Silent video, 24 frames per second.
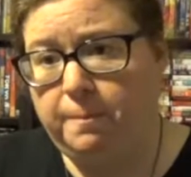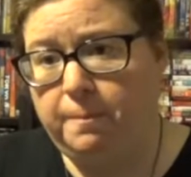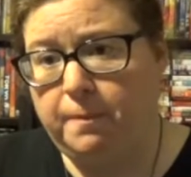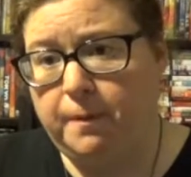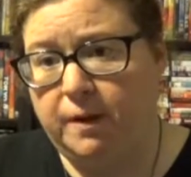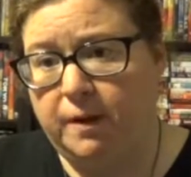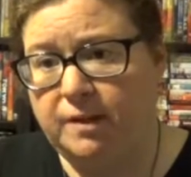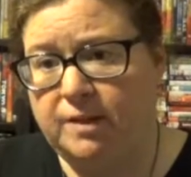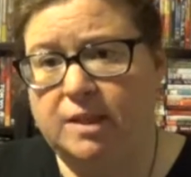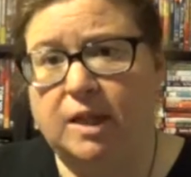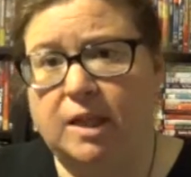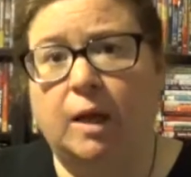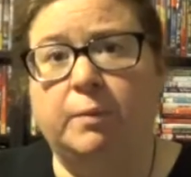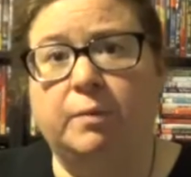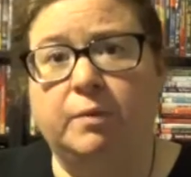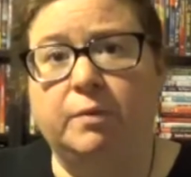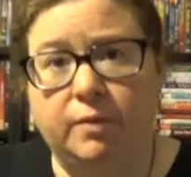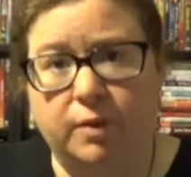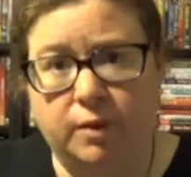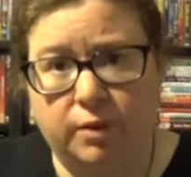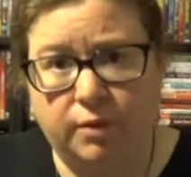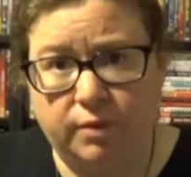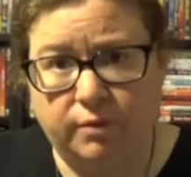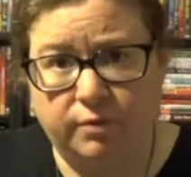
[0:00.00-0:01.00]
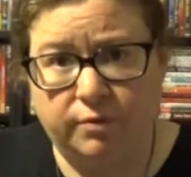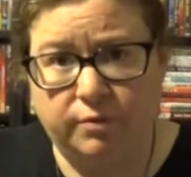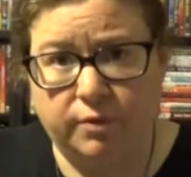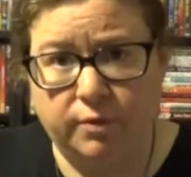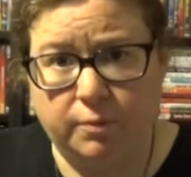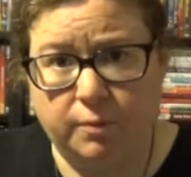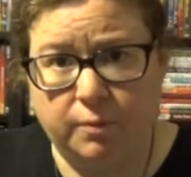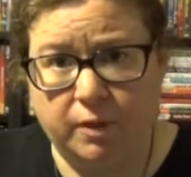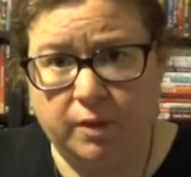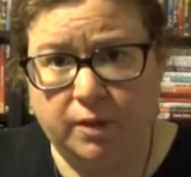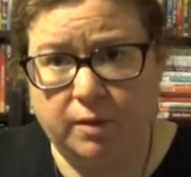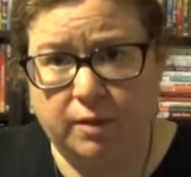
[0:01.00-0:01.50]
On top of it, you have
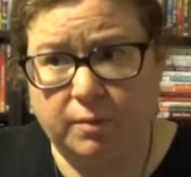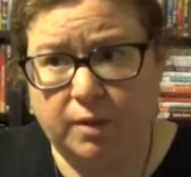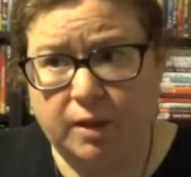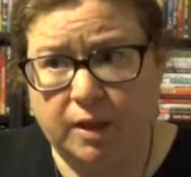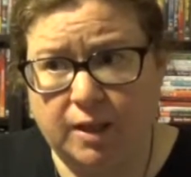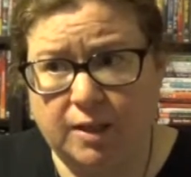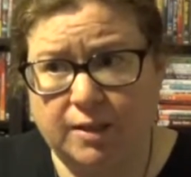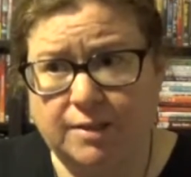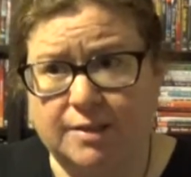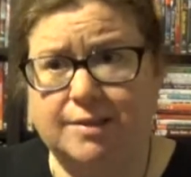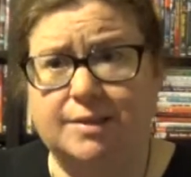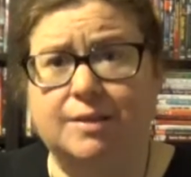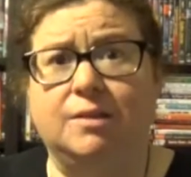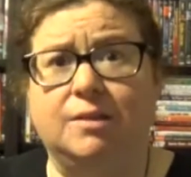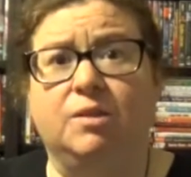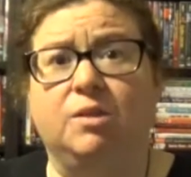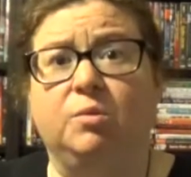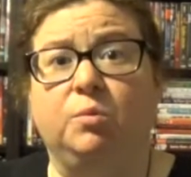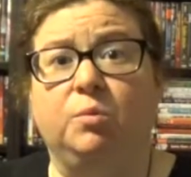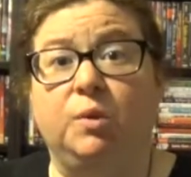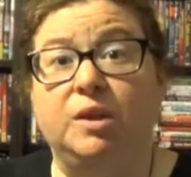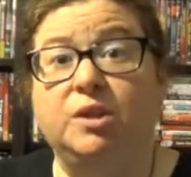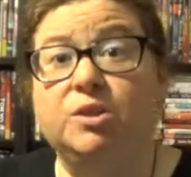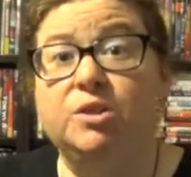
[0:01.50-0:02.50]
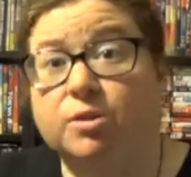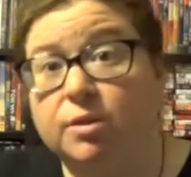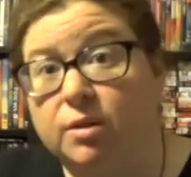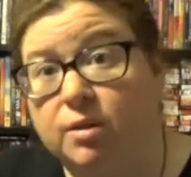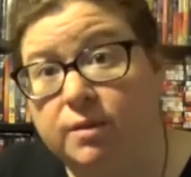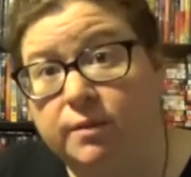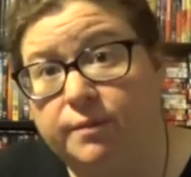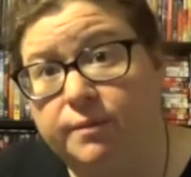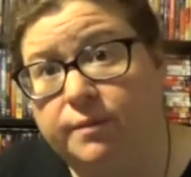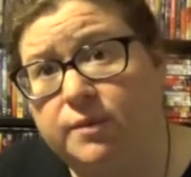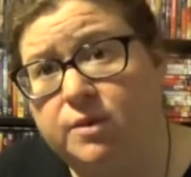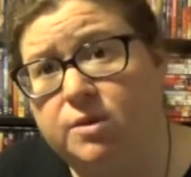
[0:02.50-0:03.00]
filming in the mines in the
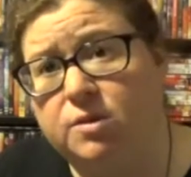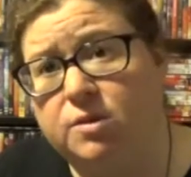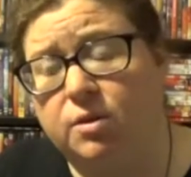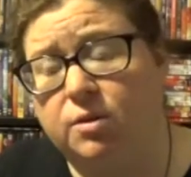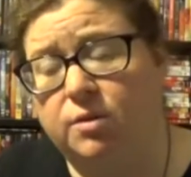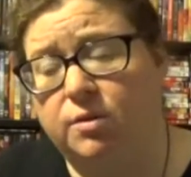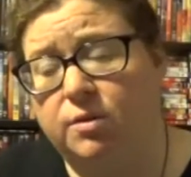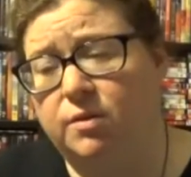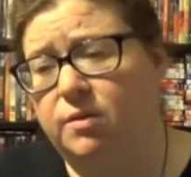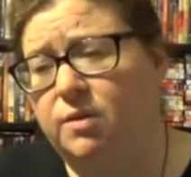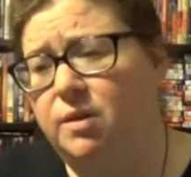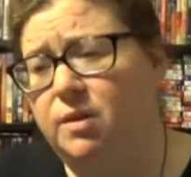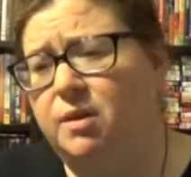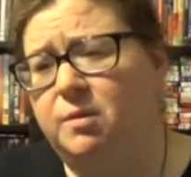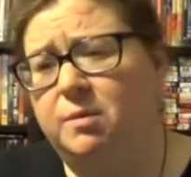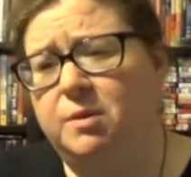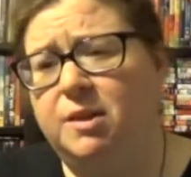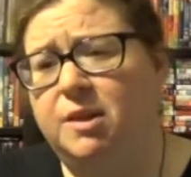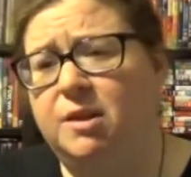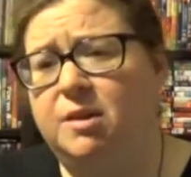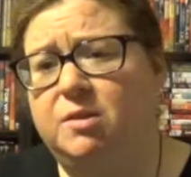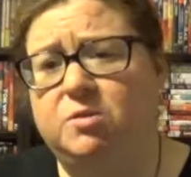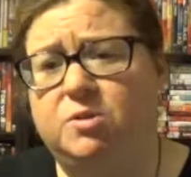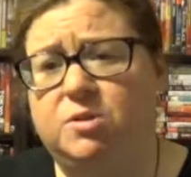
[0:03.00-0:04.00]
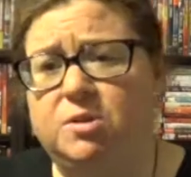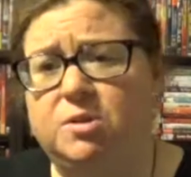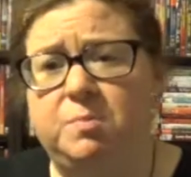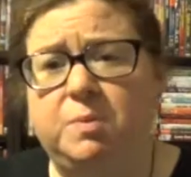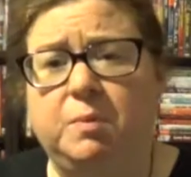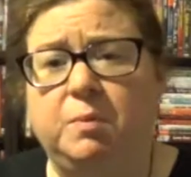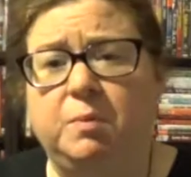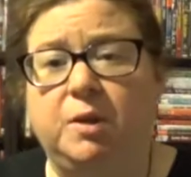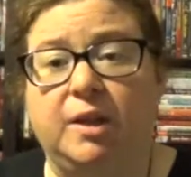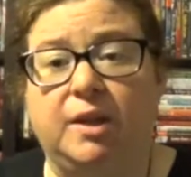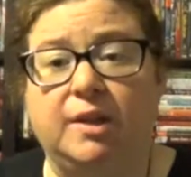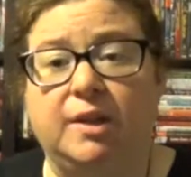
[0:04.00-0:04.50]
winter. So, I mean, it's just
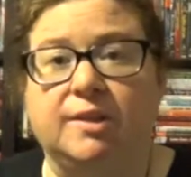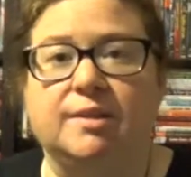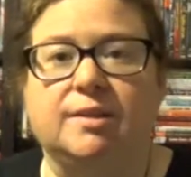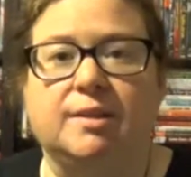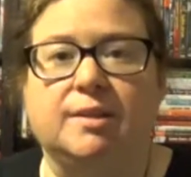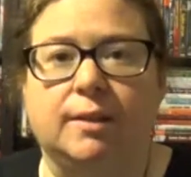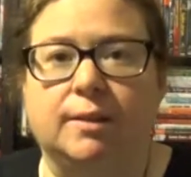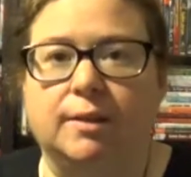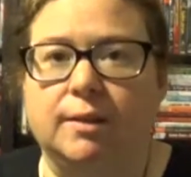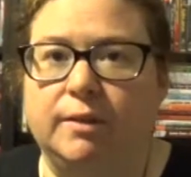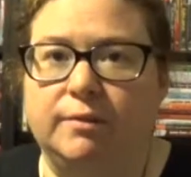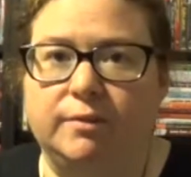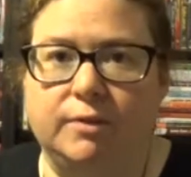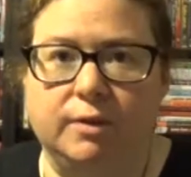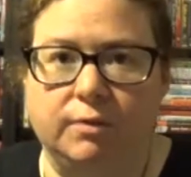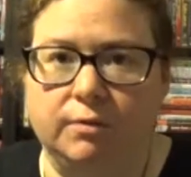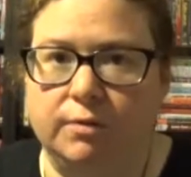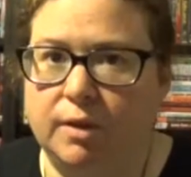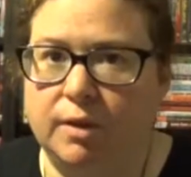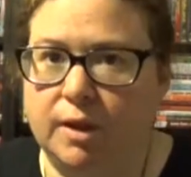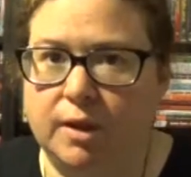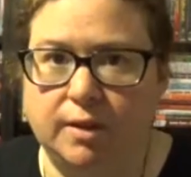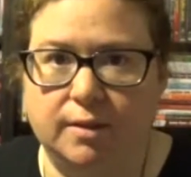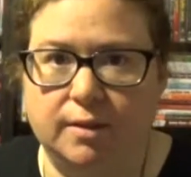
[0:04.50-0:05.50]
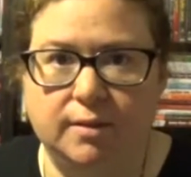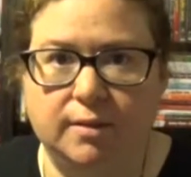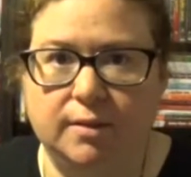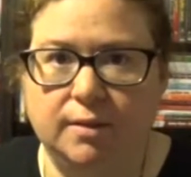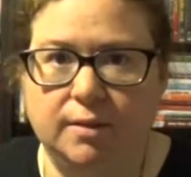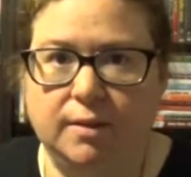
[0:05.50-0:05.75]
people getting sick left and right.